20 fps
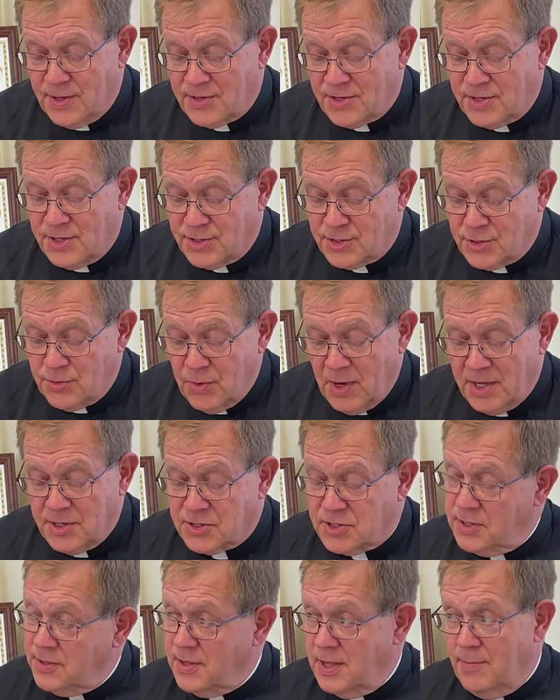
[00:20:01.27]
the
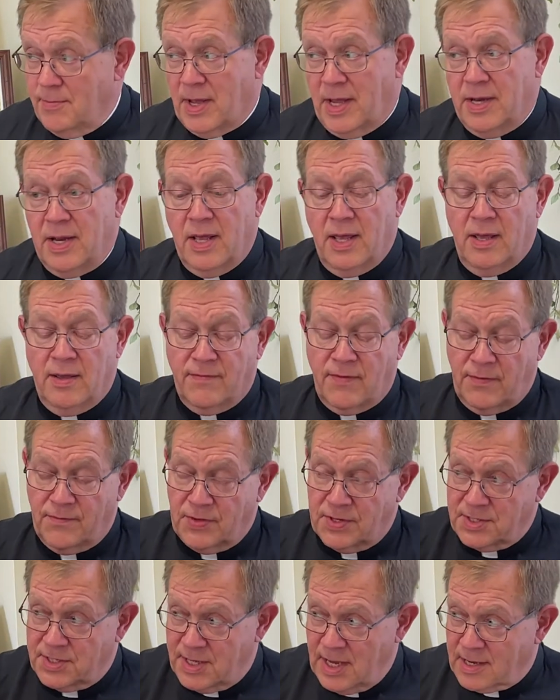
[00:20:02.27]
situation they might have of
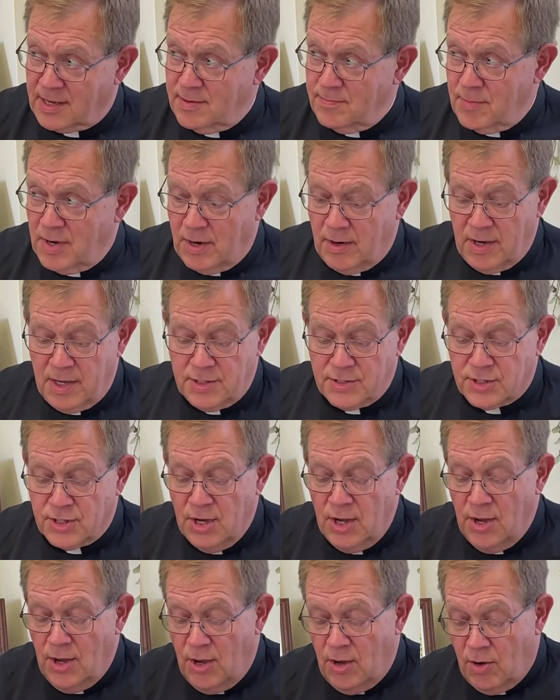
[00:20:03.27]
a second marriage
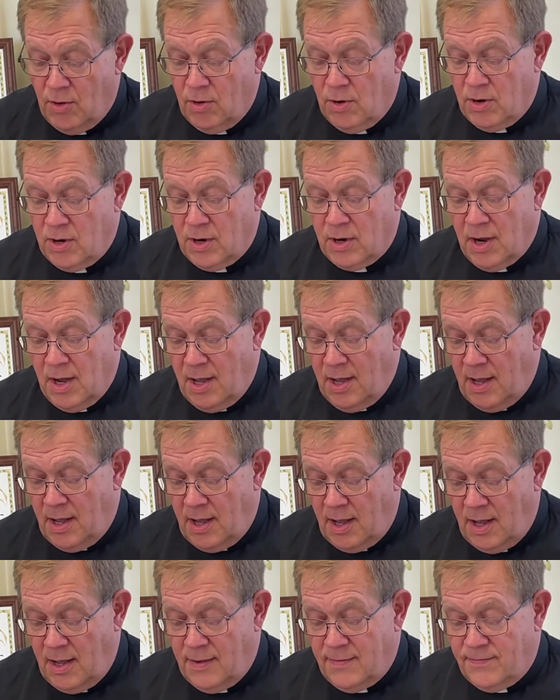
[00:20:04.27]
or
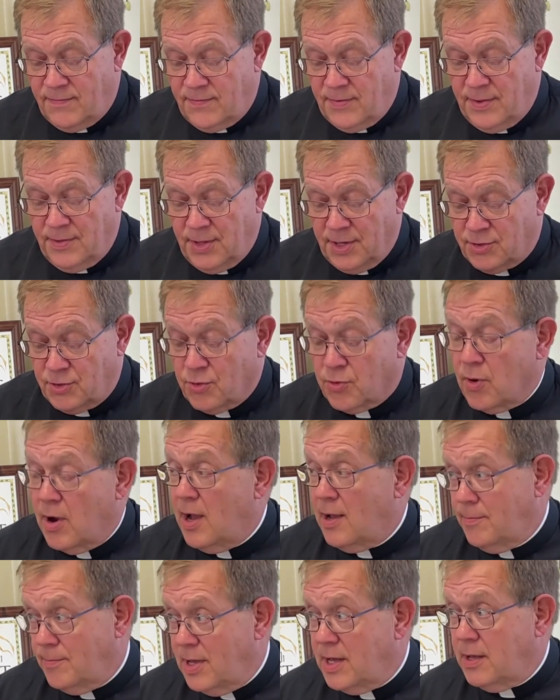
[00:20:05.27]
of the
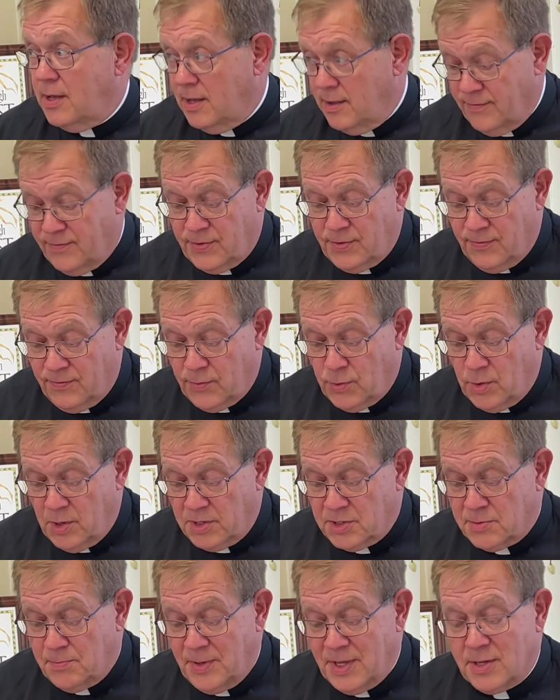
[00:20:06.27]
trauma of
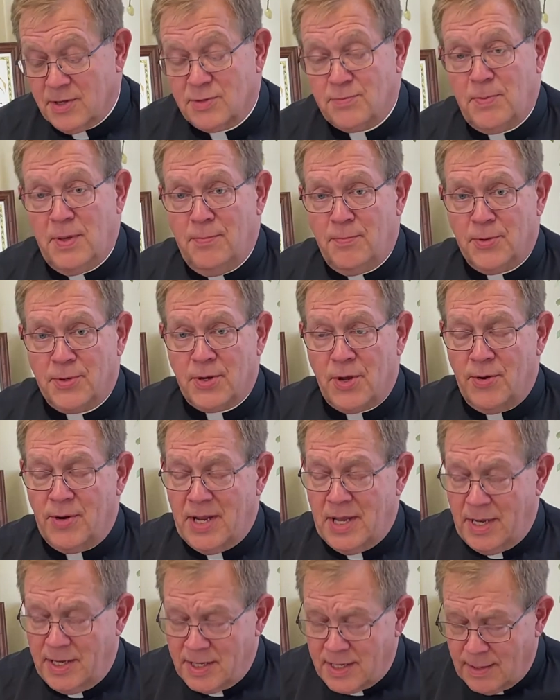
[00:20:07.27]
divorce because people
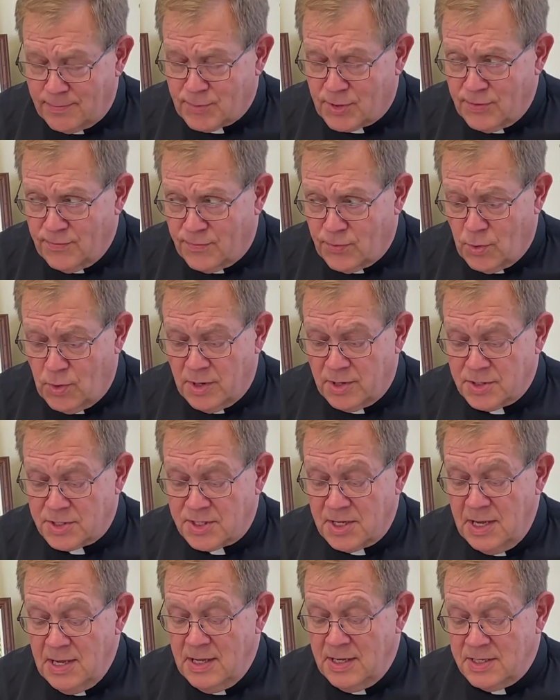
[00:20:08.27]
don't end up
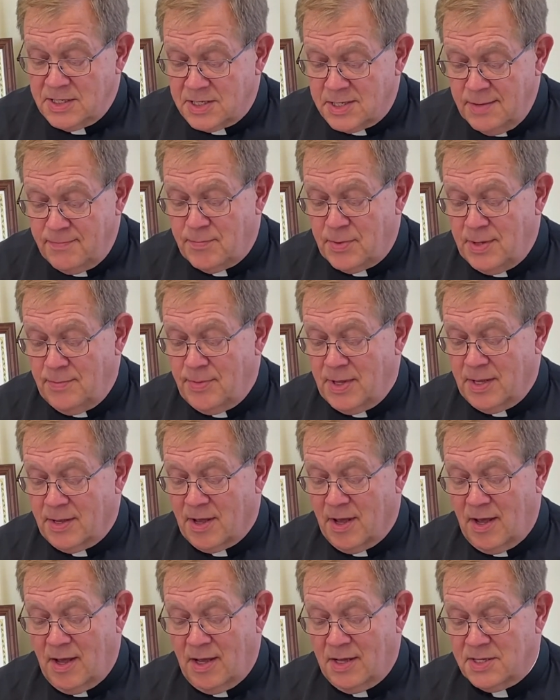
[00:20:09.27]
divorced simply
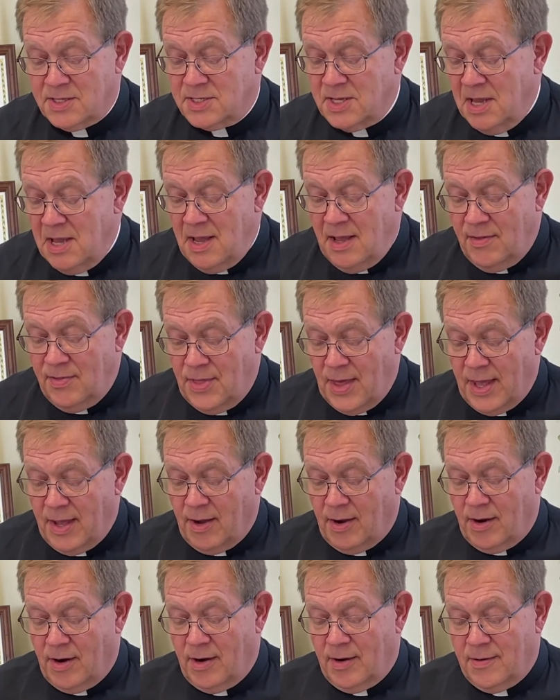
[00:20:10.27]
because they
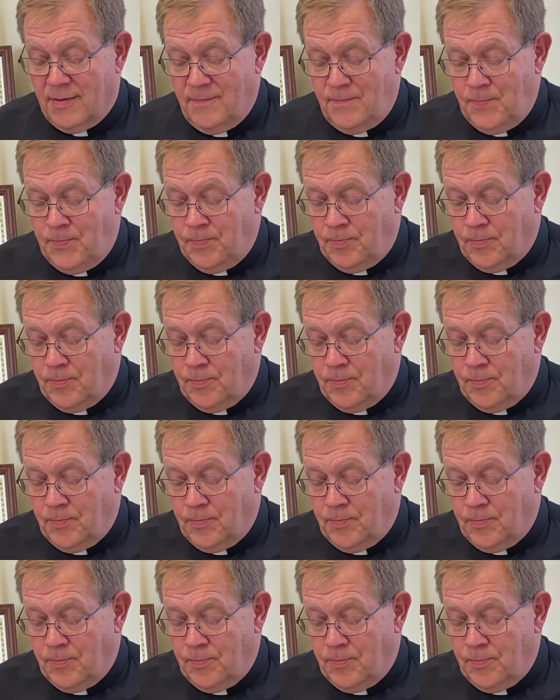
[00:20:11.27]
are